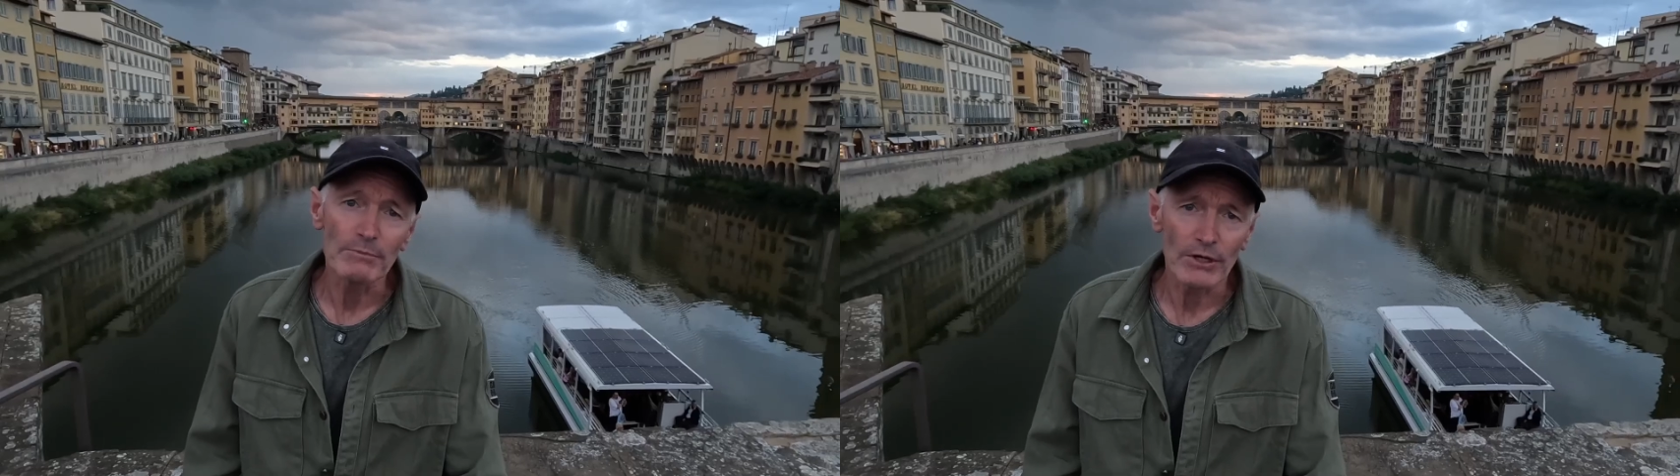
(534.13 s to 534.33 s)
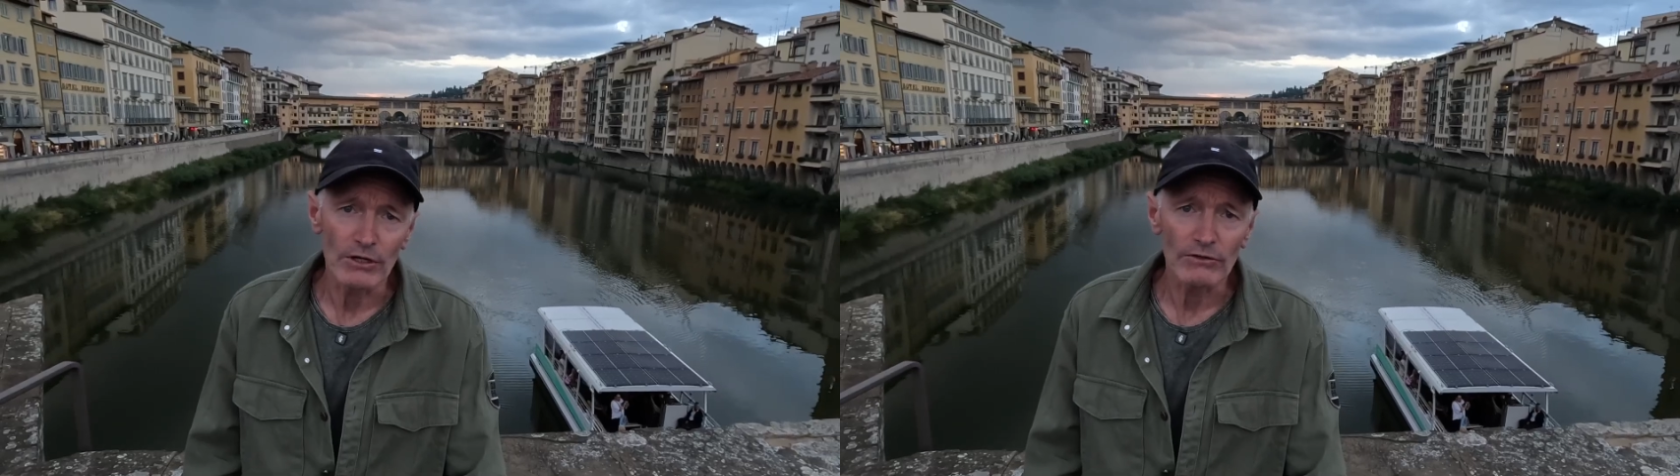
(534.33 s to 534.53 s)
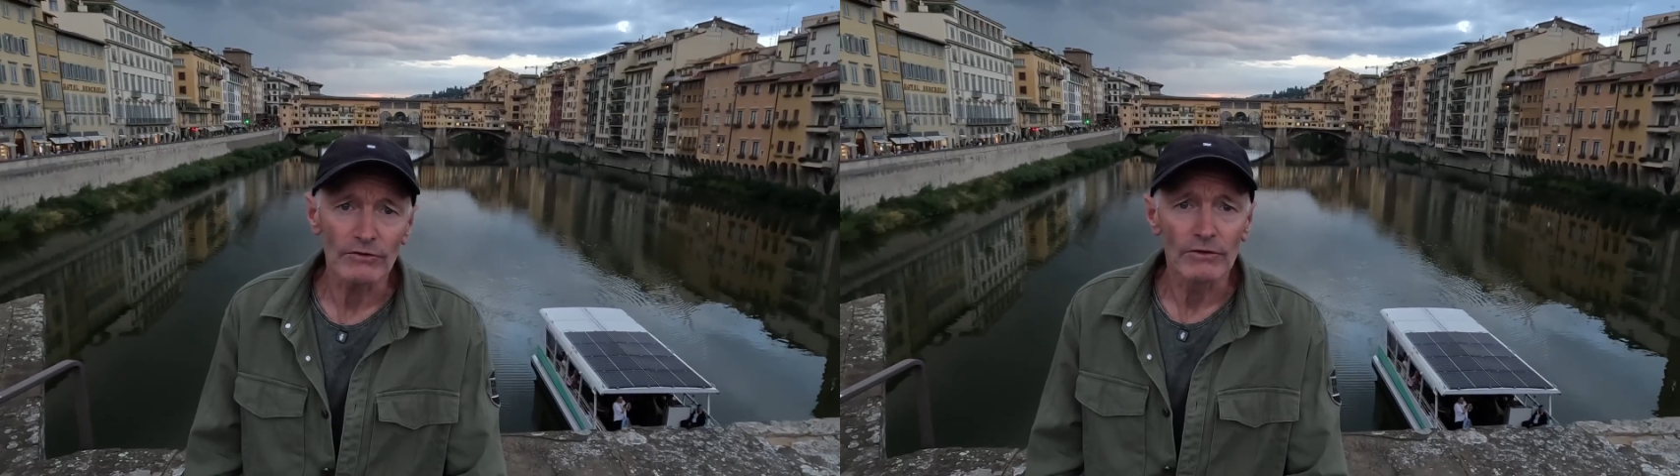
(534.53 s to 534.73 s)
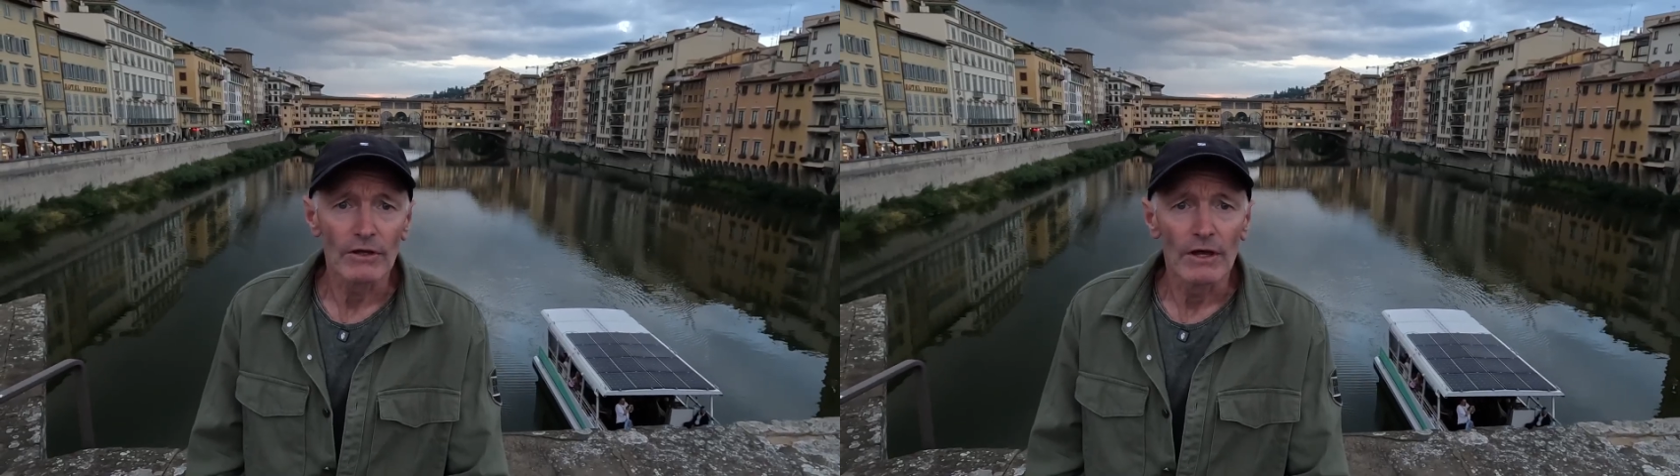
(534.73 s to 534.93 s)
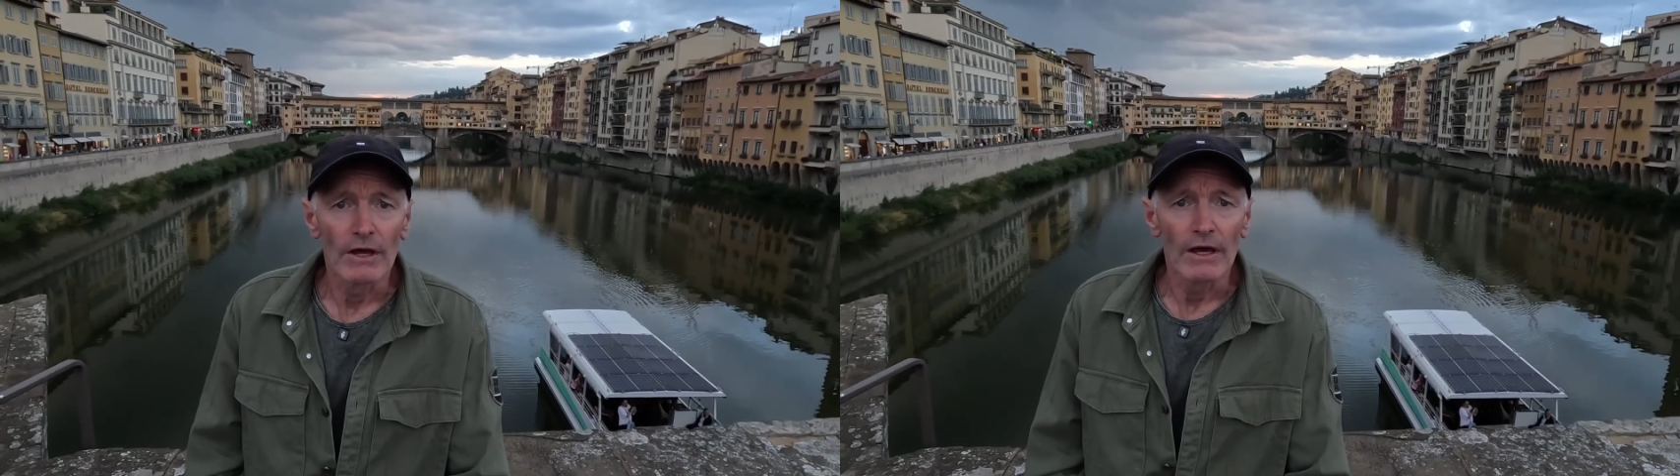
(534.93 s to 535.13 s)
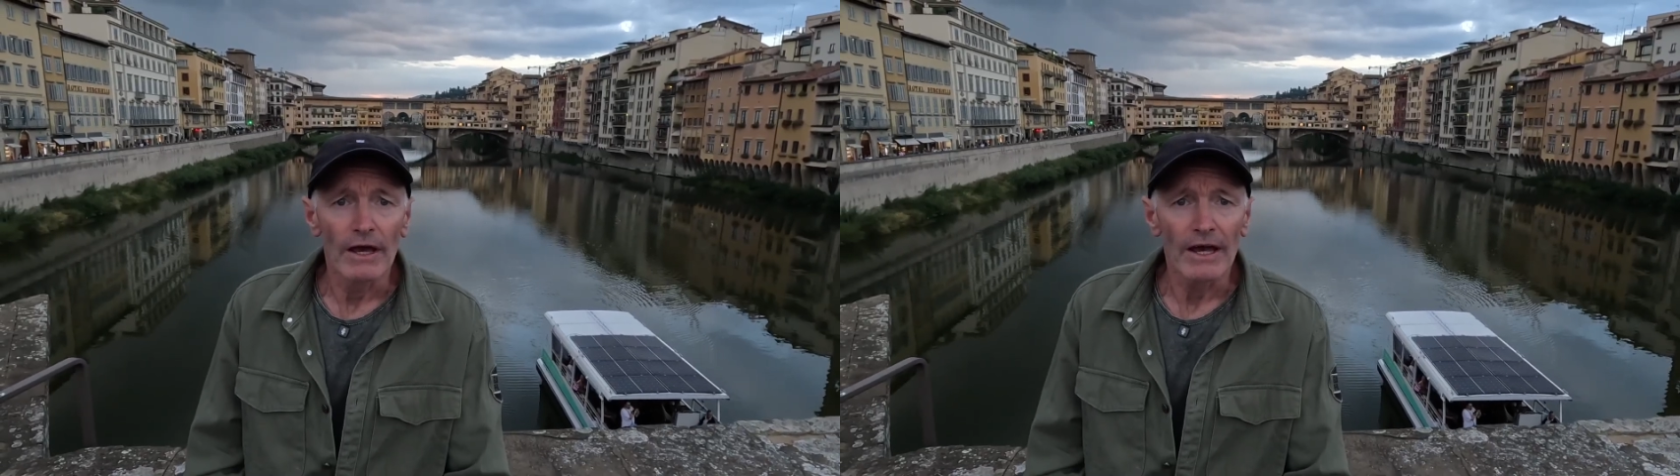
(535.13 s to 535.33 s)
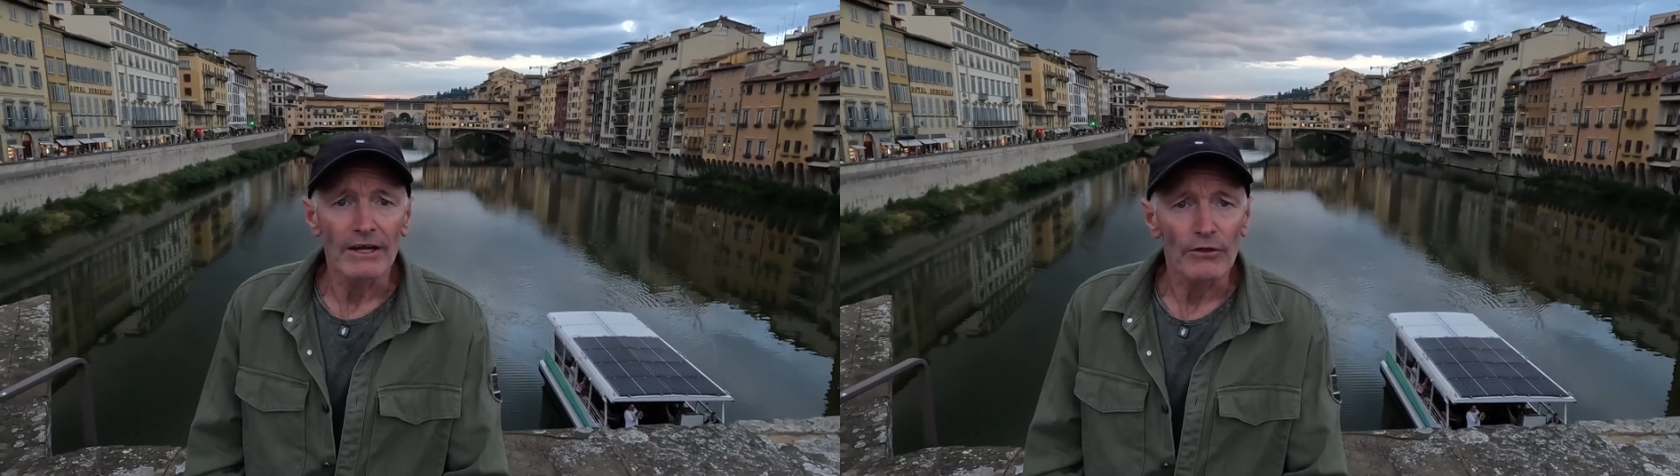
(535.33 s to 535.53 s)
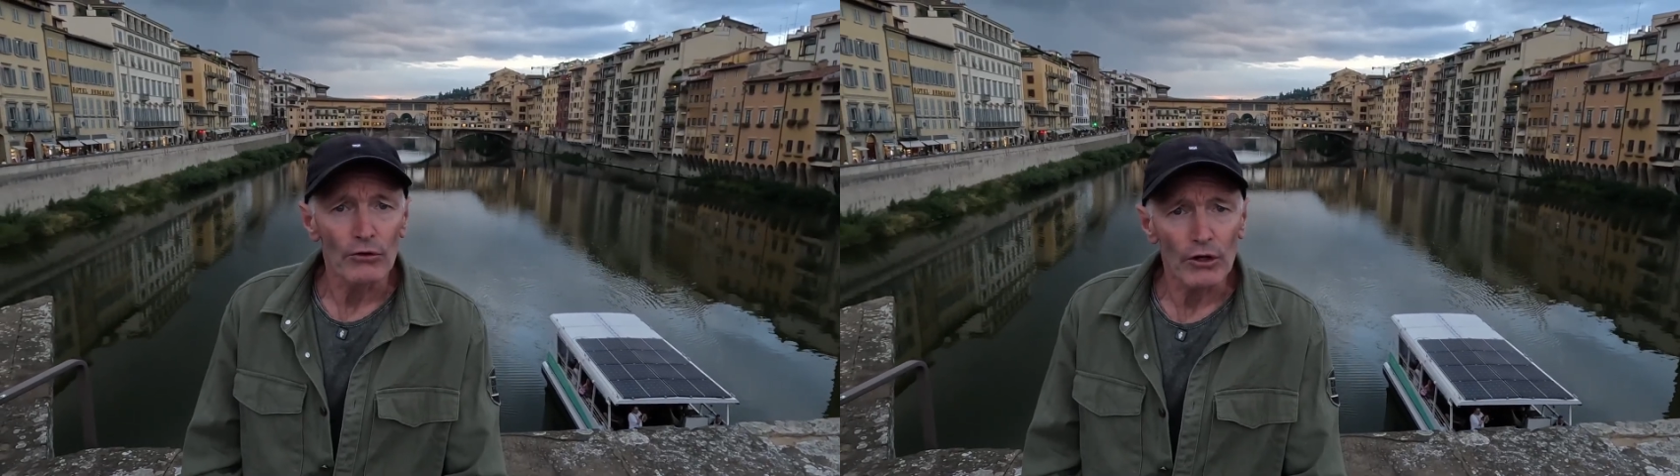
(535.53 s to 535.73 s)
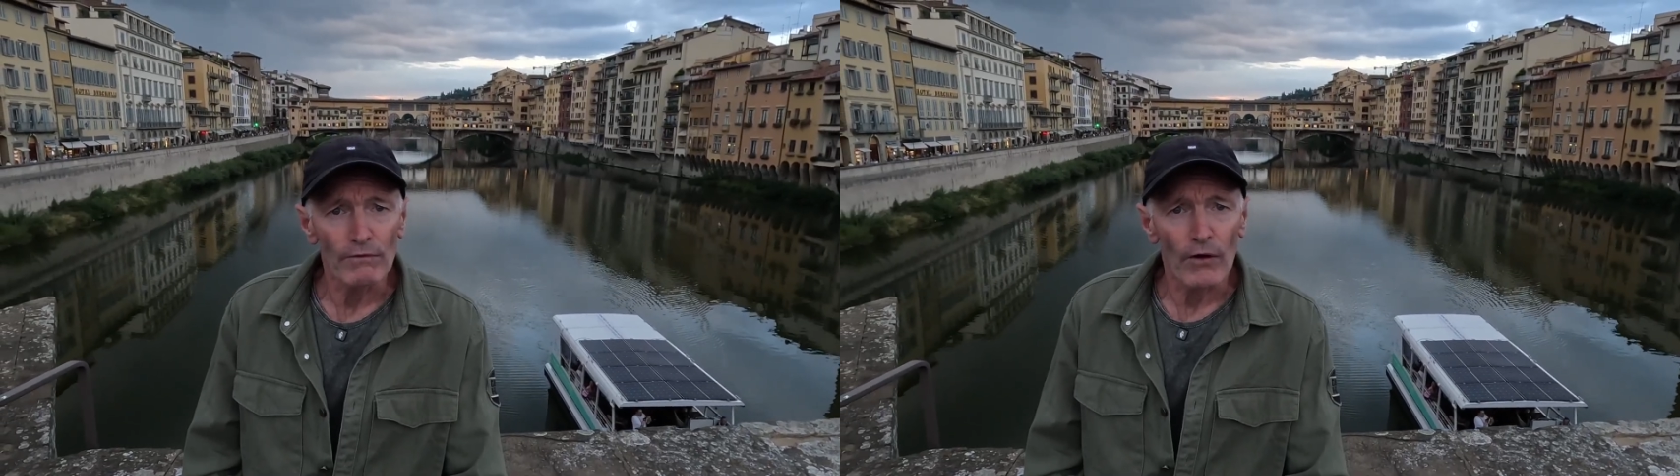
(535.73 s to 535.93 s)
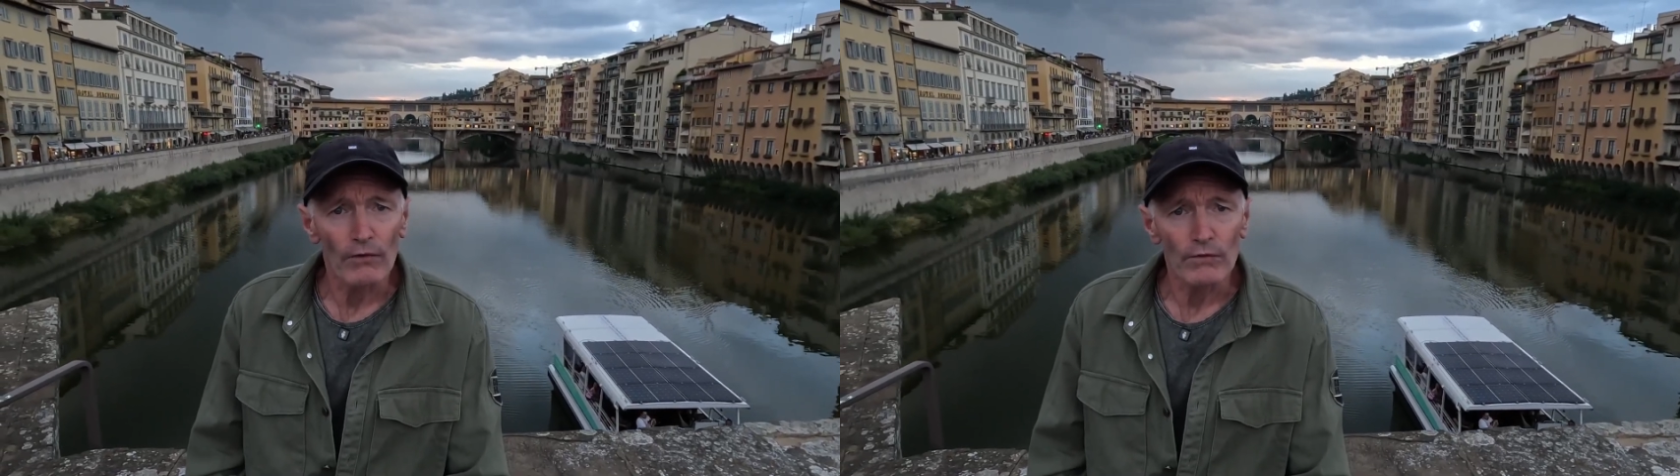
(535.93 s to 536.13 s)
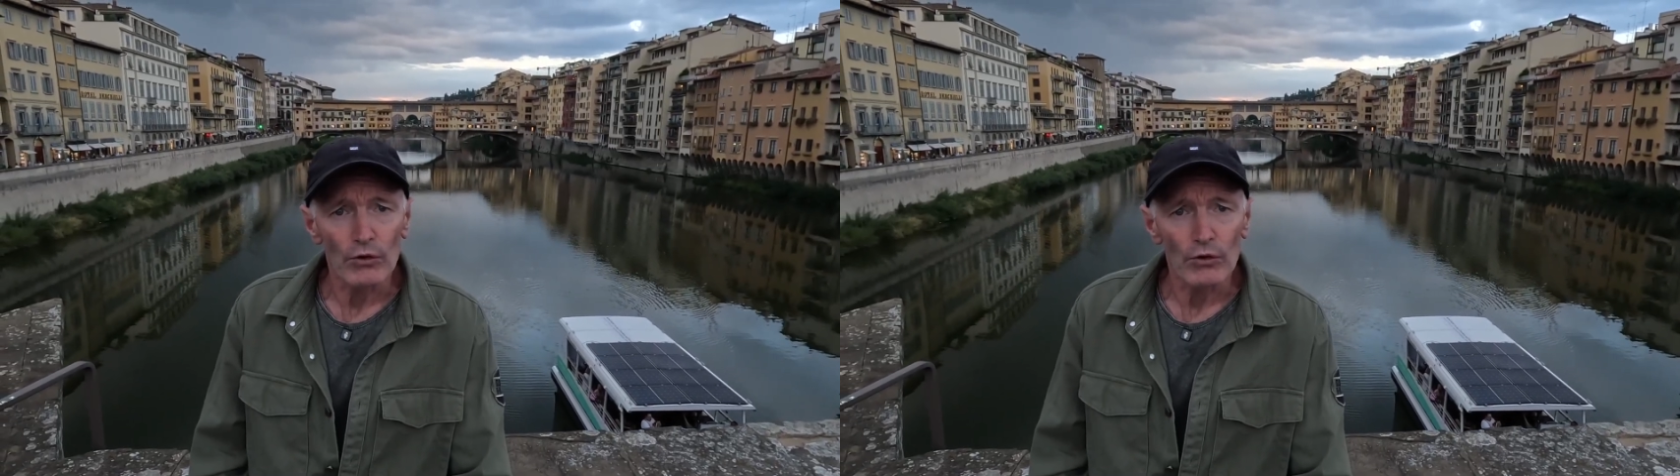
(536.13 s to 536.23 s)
minutes and at €35,